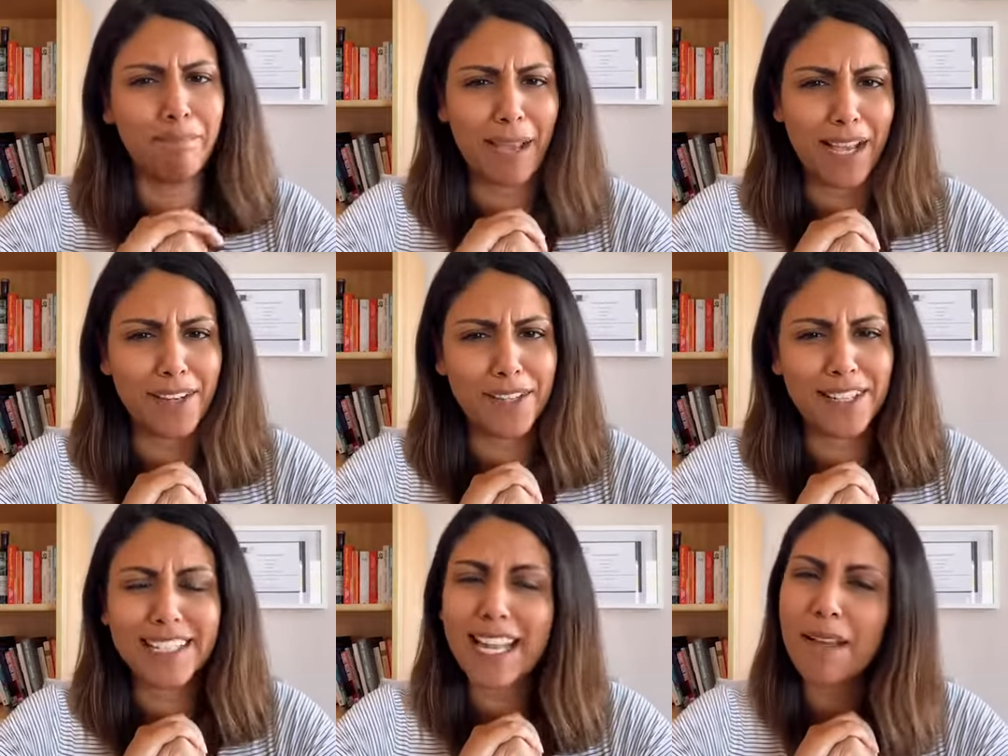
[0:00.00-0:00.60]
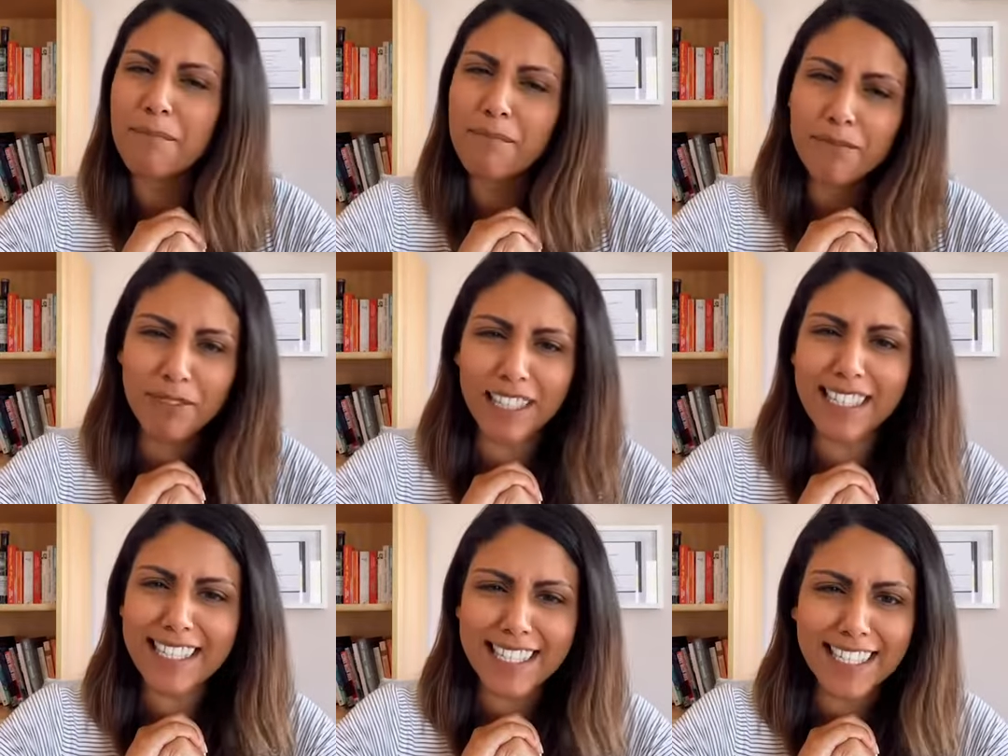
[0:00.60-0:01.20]
boundaries, I'm
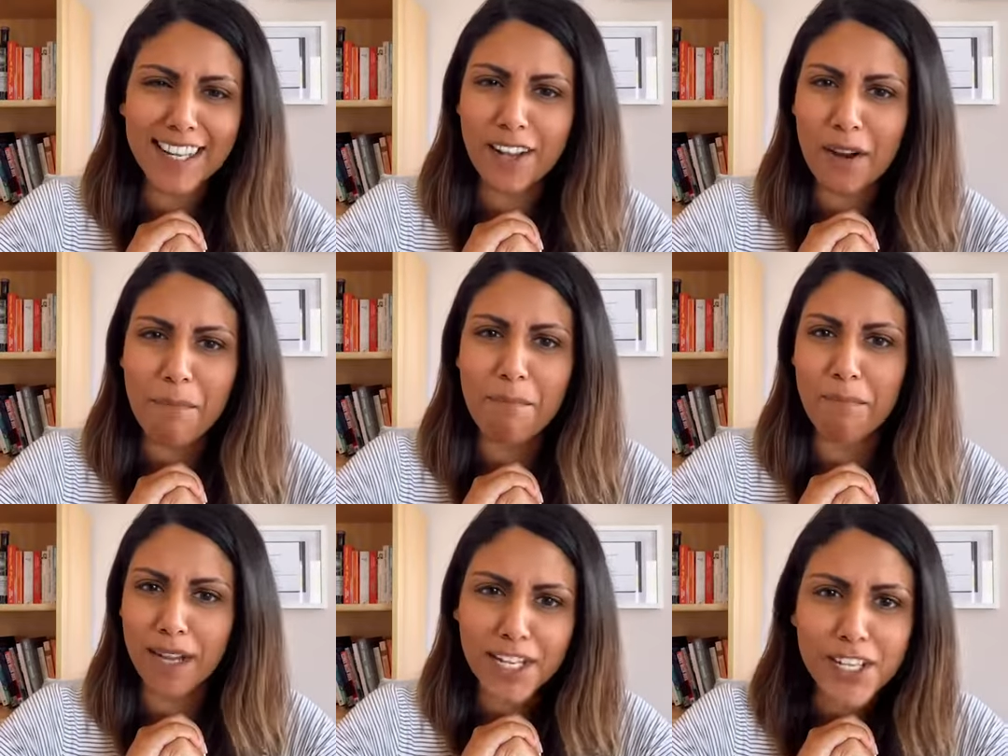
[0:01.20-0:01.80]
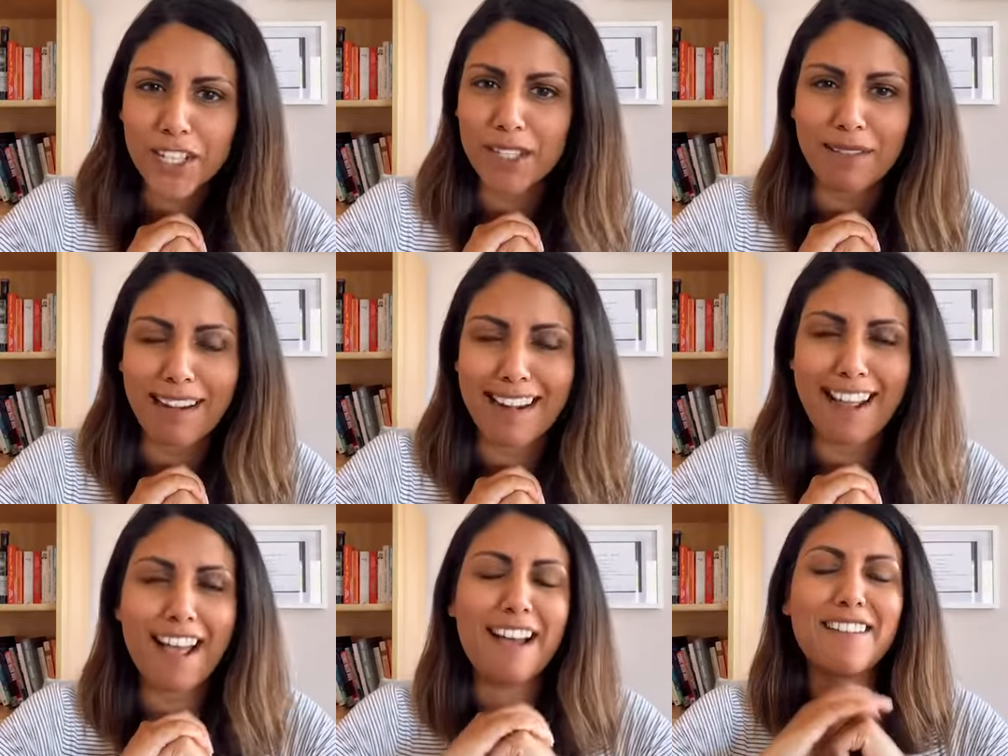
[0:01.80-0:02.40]
really stuck on budgets right
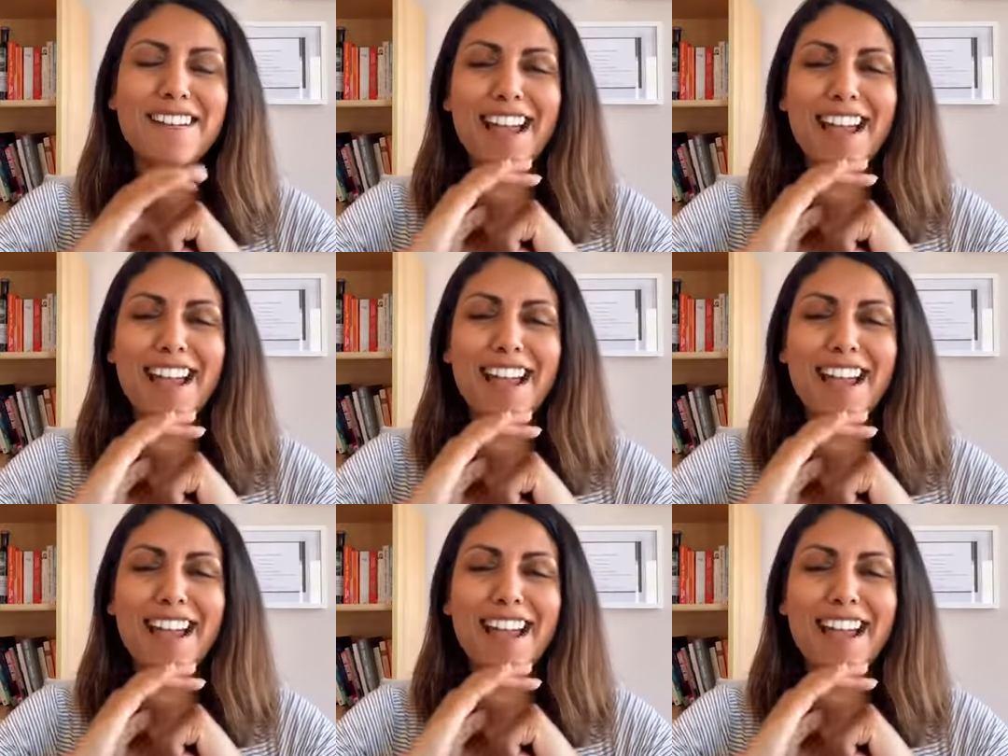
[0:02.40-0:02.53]
now.